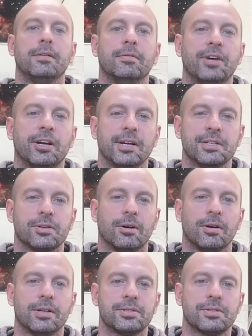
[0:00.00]
various
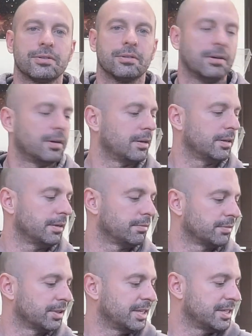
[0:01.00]
artists'
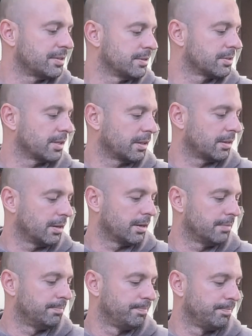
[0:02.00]
releases, like
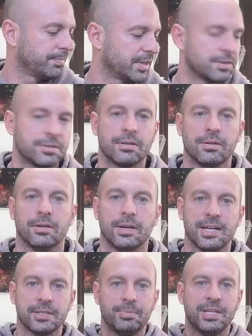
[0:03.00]
the
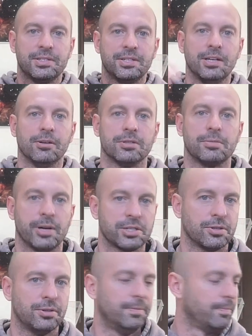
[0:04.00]
SPC or
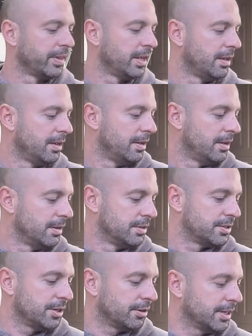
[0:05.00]
special
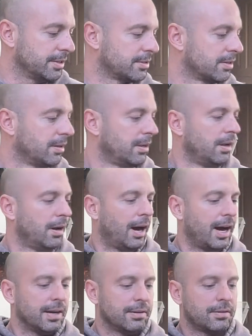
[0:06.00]
series.
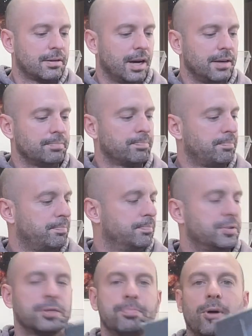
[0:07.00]
I kind of
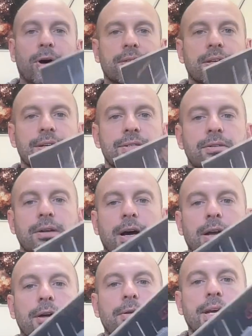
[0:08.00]
just bought this
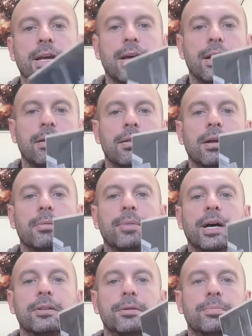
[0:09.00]
not knowing anything
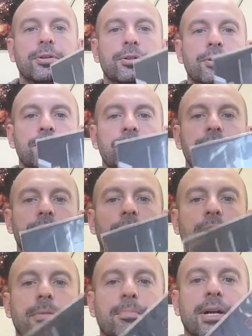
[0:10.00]
about the producers
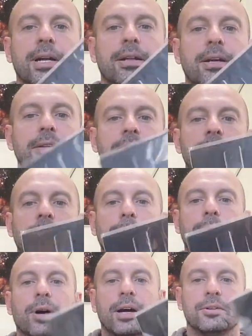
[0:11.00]
on it, but I like the
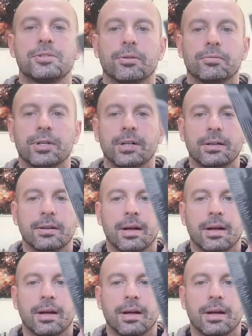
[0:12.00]
sample. I also really